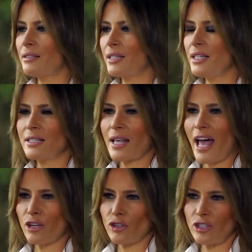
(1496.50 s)
engage
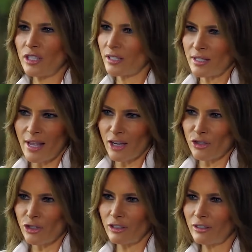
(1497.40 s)
in philanthropic
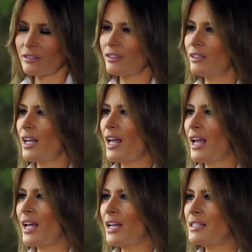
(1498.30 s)
work, or
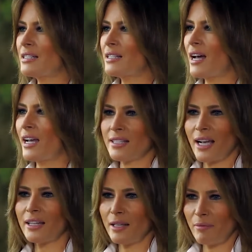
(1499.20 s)
continue to live a
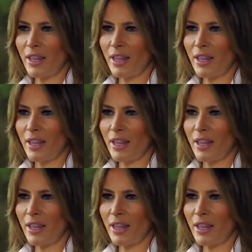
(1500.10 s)
life